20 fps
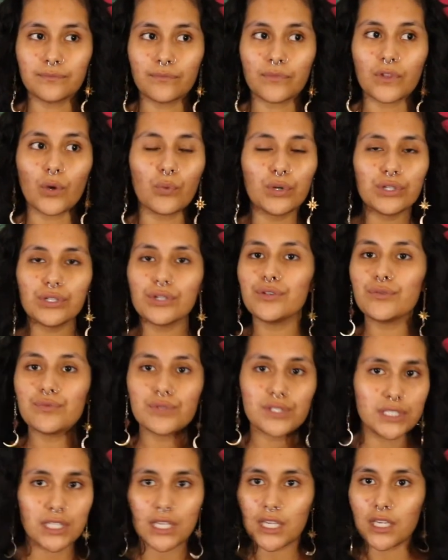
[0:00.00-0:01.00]
What do you
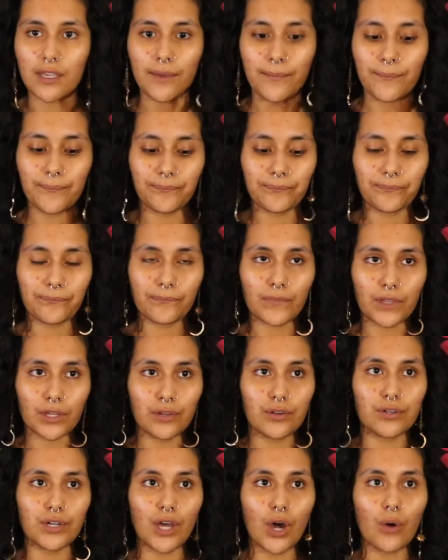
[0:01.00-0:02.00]
see?
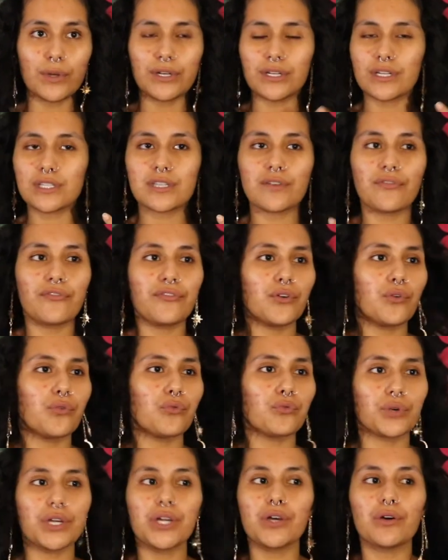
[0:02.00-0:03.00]
You know, and does it
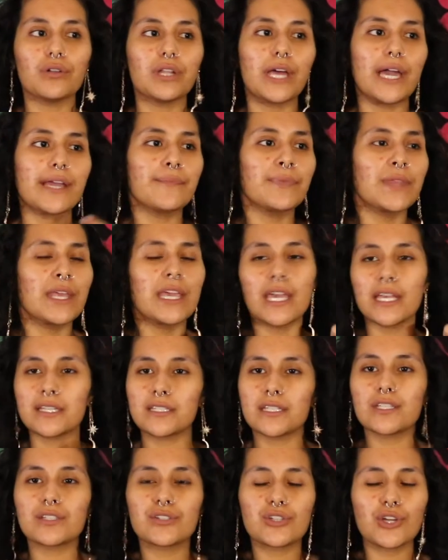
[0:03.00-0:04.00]
feel real? Like, is
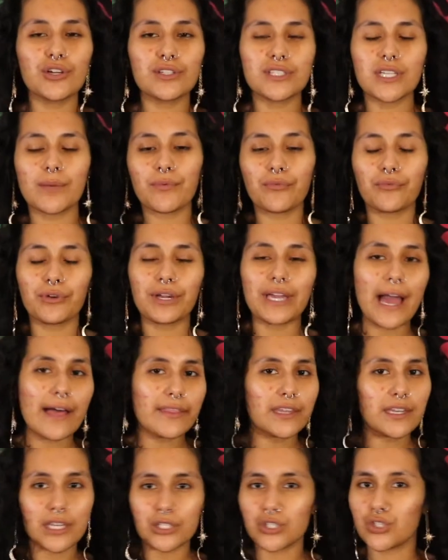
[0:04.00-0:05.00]
this a certain type of
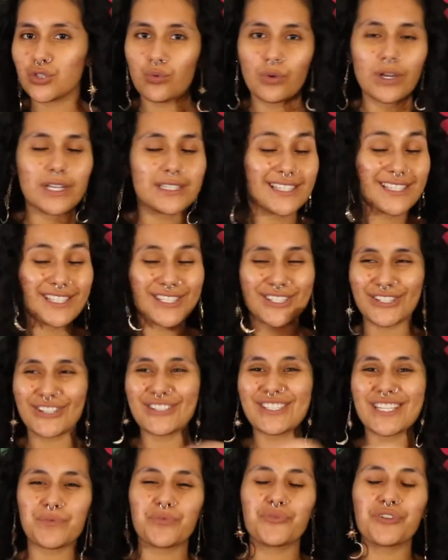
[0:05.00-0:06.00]
reality
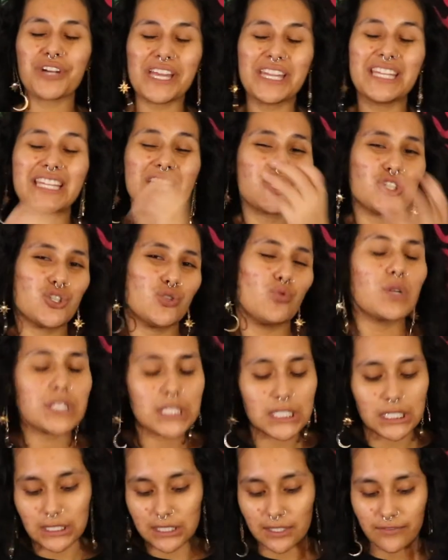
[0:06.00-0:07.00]
that you want
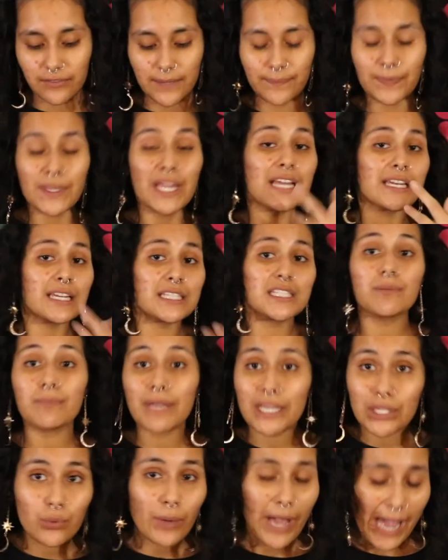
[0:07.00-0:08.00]
to live in? Does it
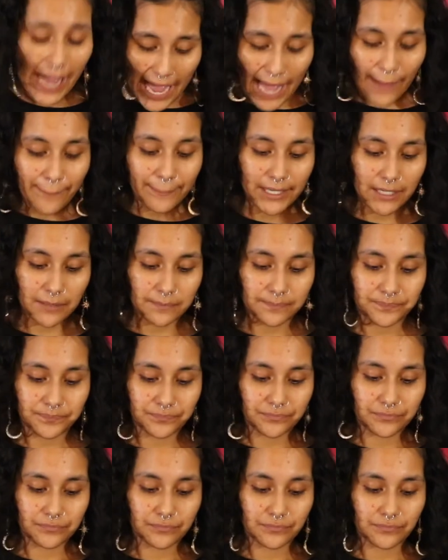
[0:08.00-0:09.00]
make you happy?
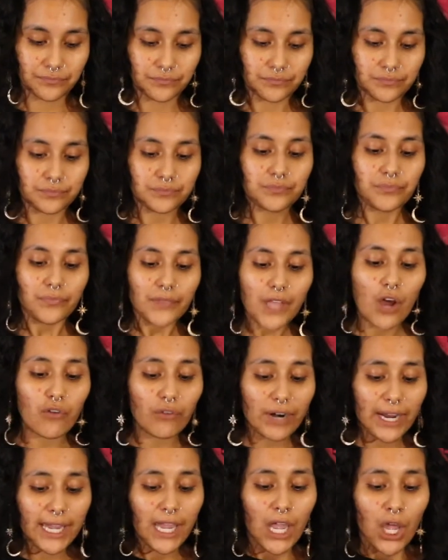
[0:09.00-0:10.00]
All
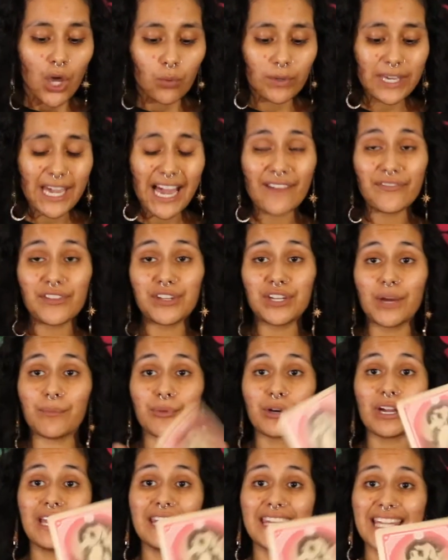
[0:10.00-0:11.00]
right, we have the
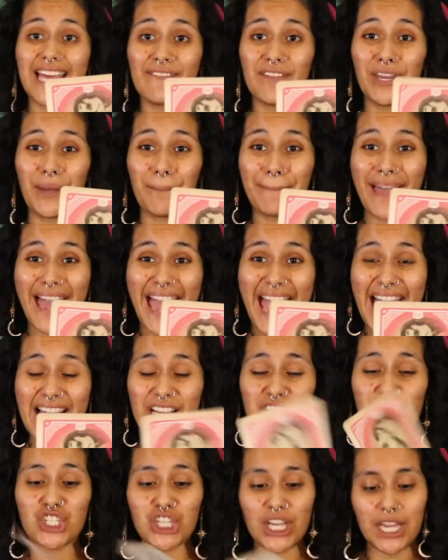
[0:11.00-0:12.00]
number 11,
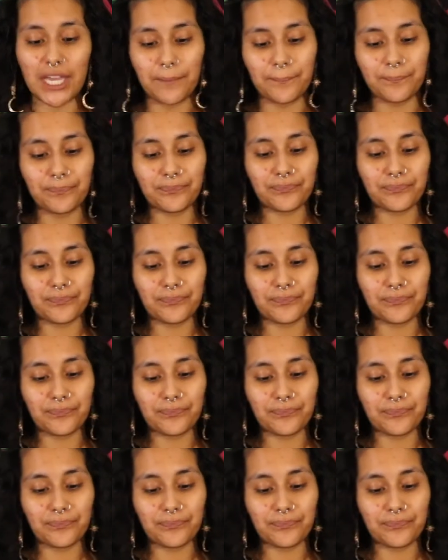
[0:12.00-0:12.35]
passion.